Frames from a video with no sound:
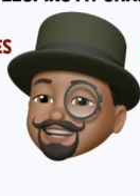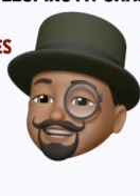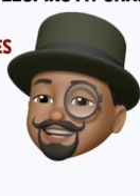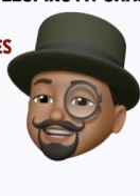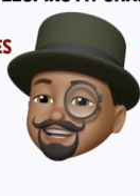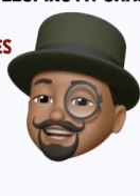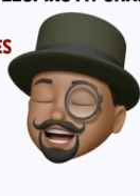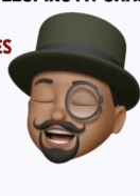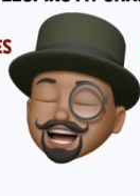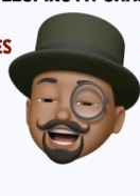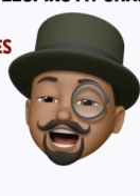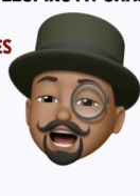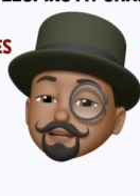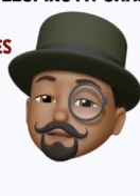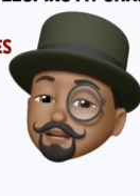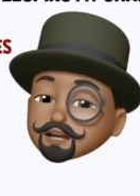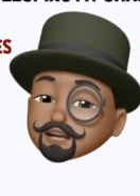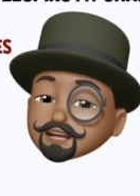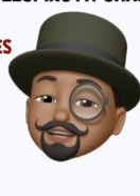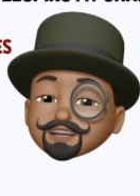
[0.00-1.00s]
And I'm
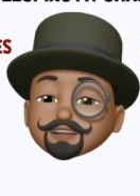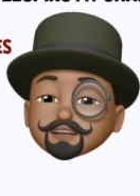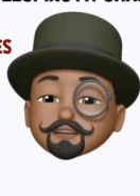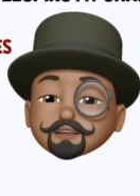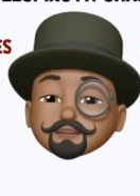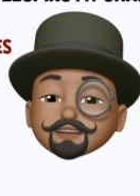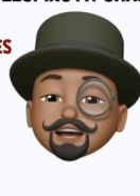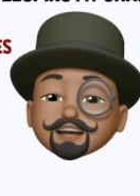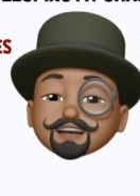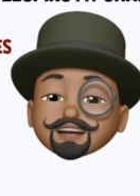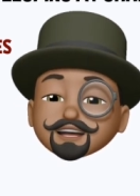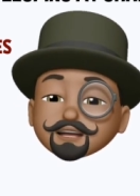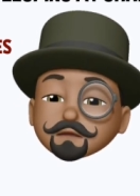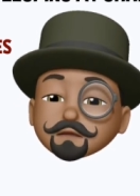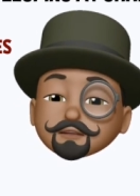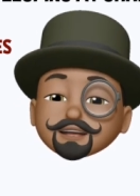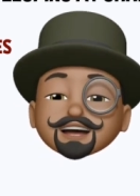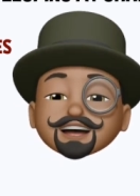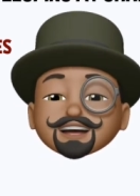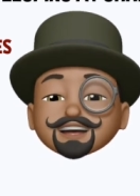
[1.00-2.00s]
also very
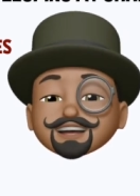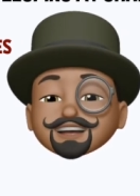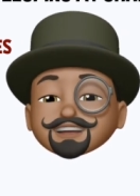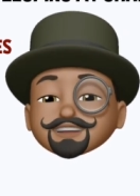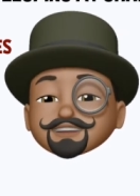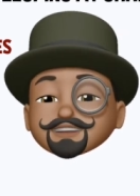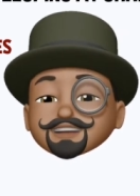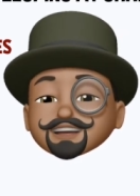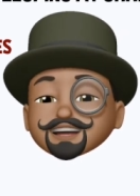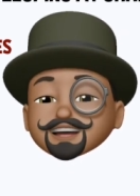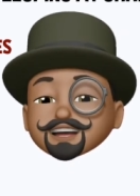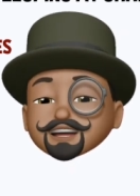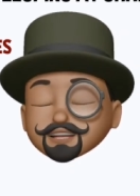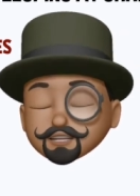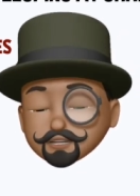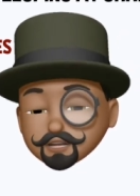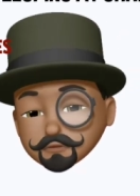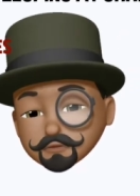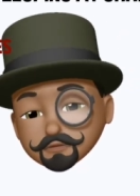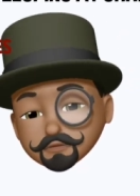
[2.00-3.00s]
competitive. So
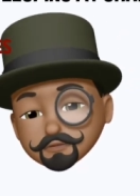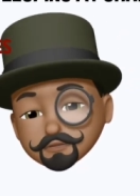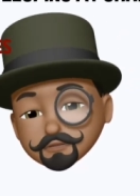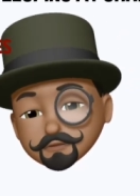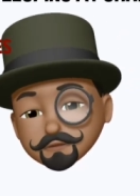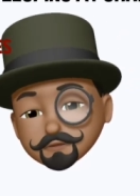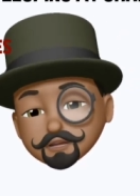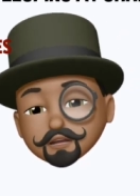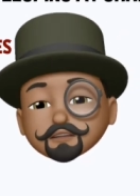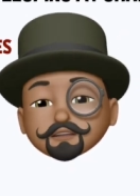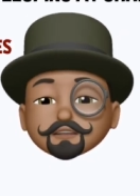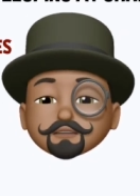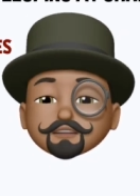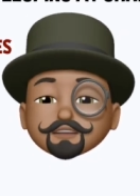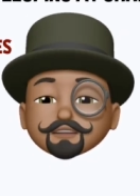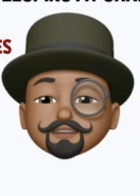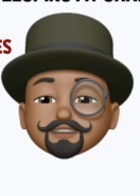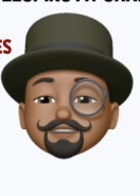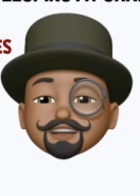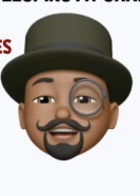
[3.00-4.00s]
I'm going to put both of
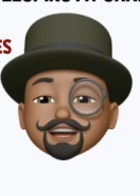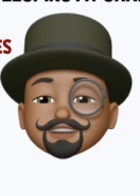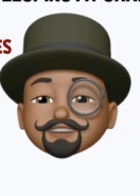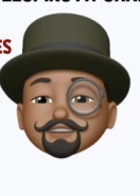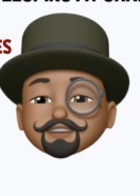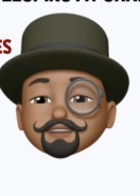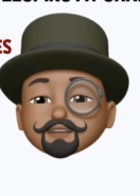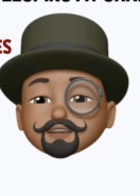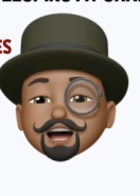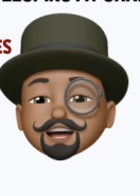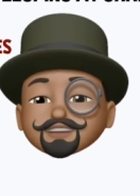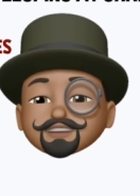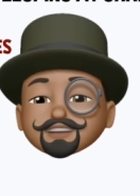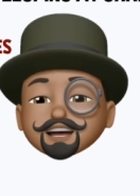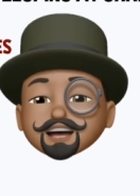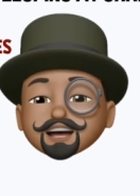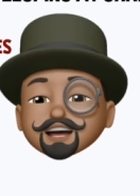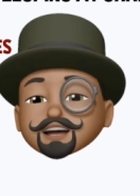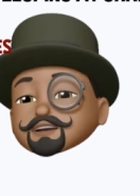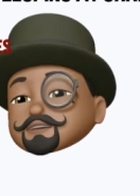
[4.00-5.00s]
those things on the right
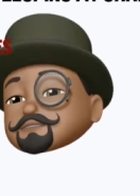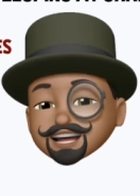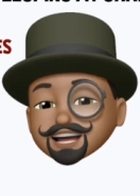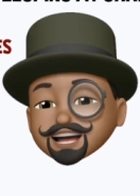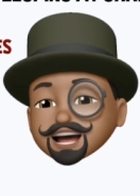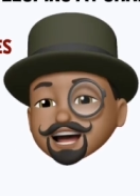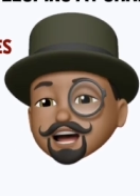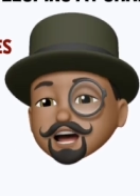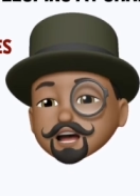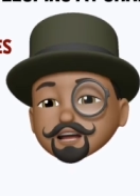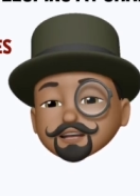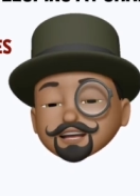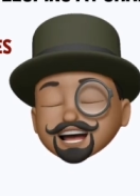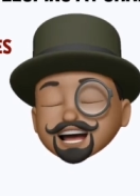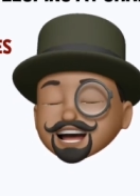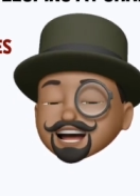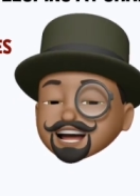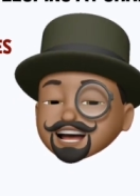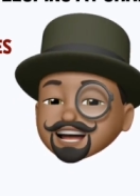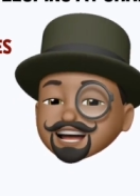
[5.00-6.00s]
side. And oh
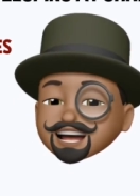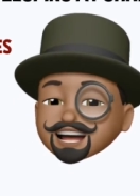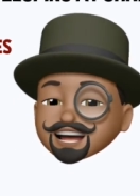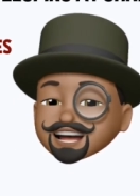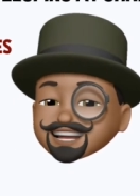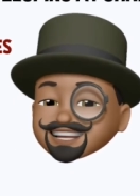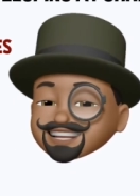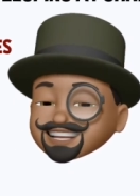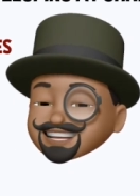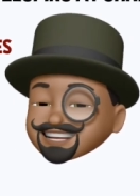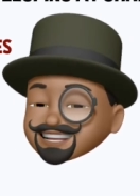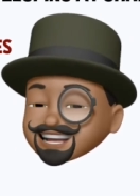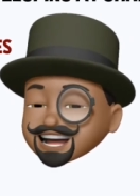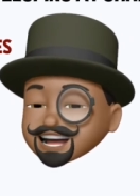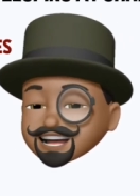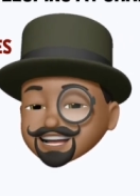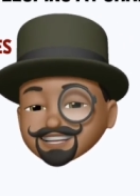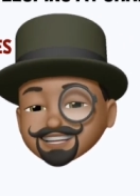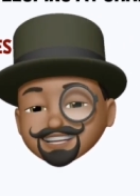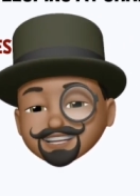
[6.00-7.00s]
yeah, this
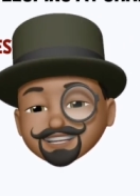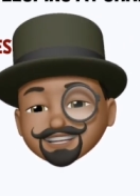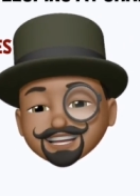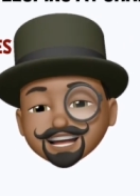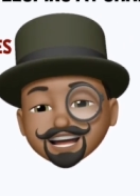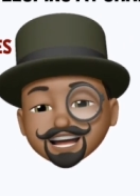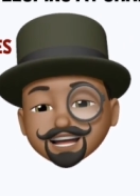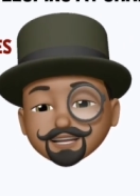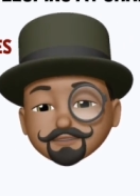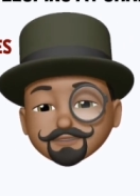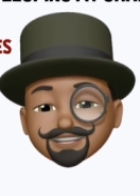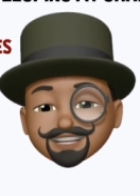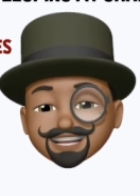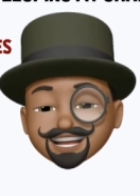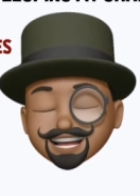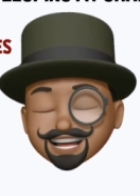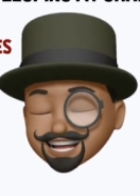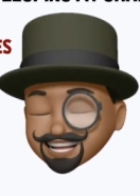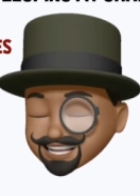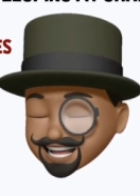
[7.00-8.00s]
character seems
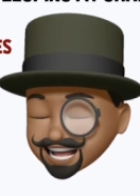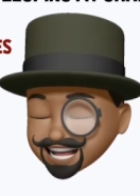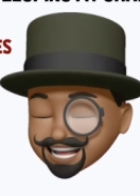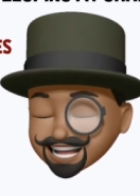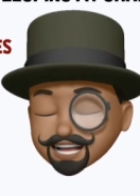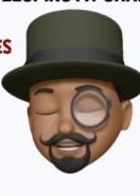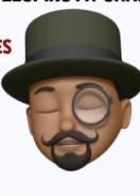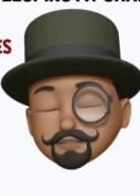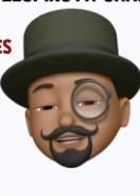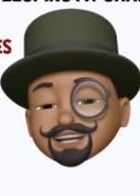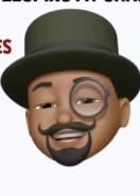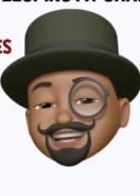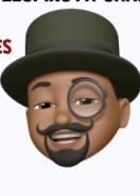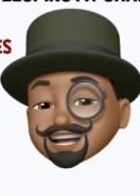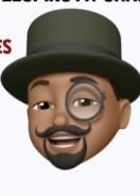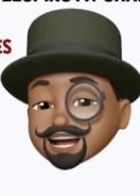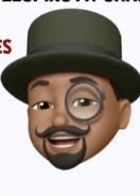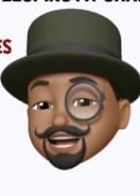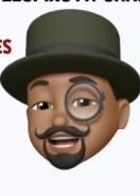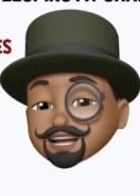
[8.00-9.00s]
like he would
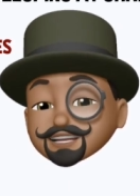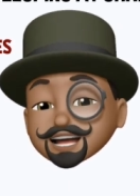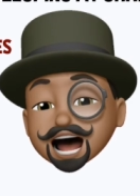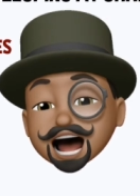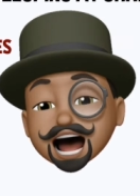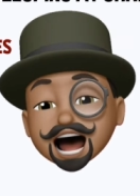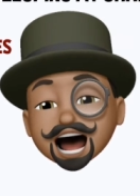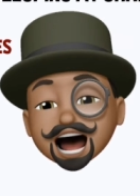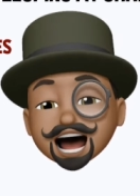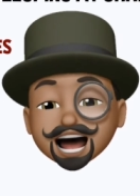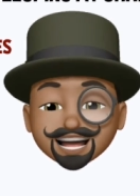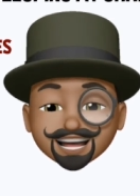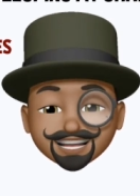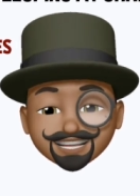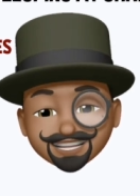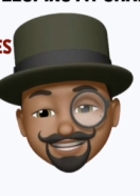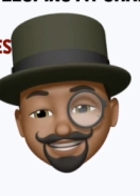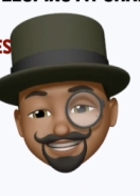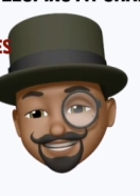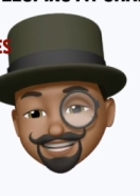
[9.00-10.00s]
love
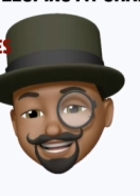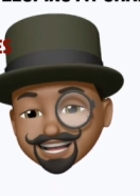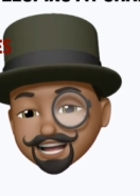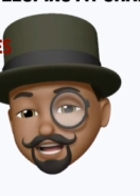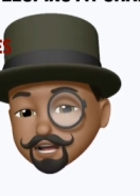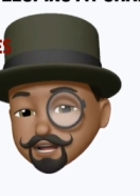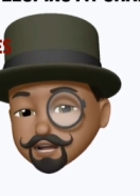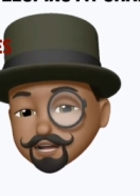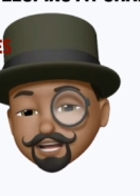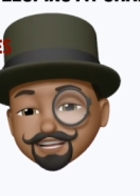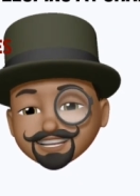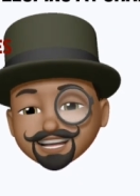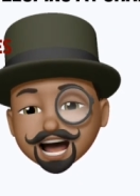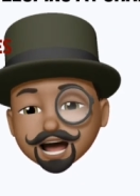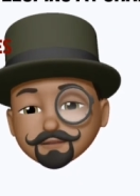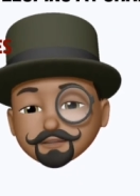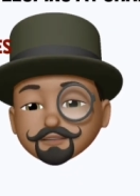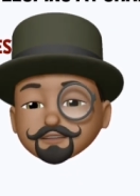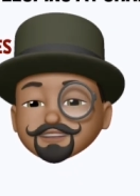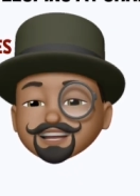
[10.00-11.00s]
hats. All
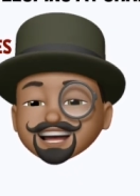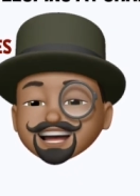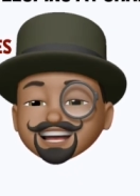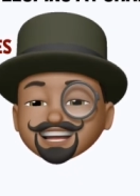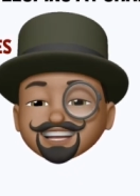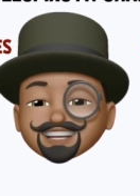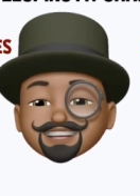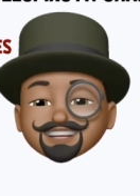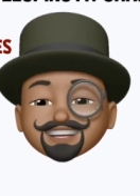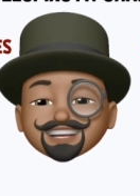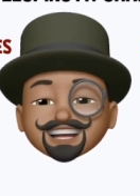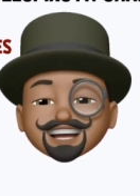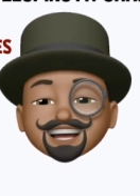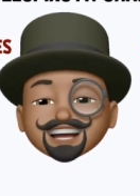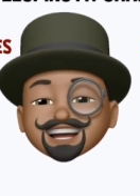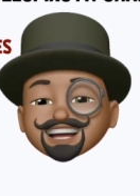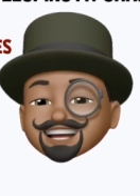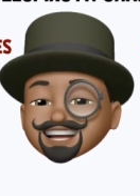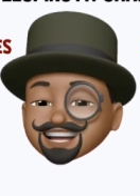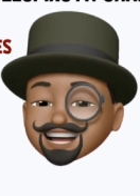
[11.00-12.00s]
type of interesting,
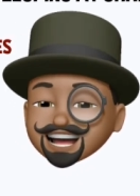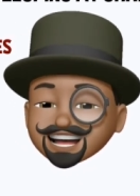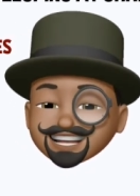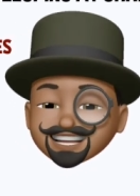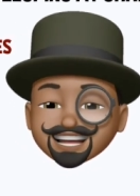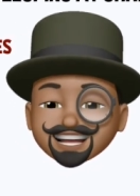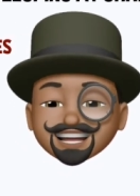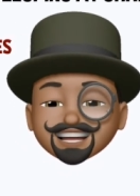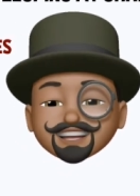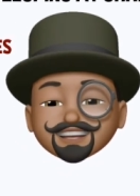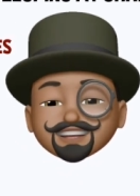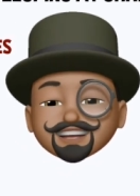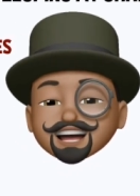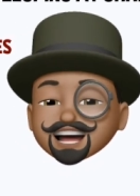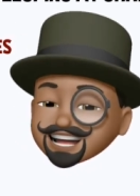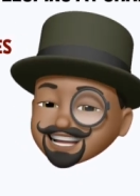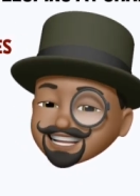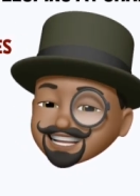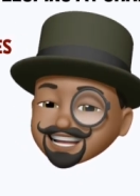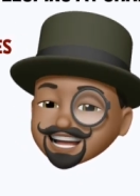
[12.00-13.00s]
eclectic,
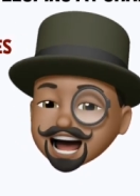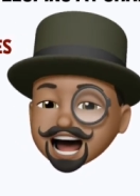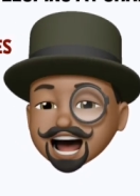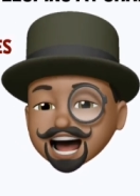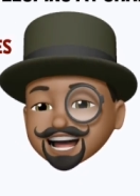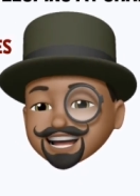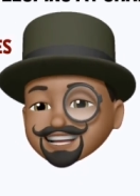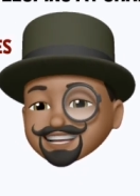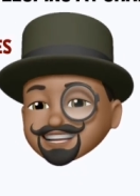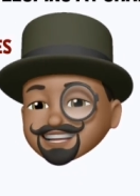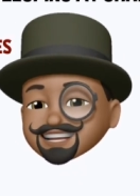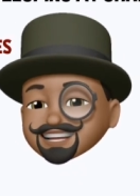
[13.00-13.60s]
crazy hats.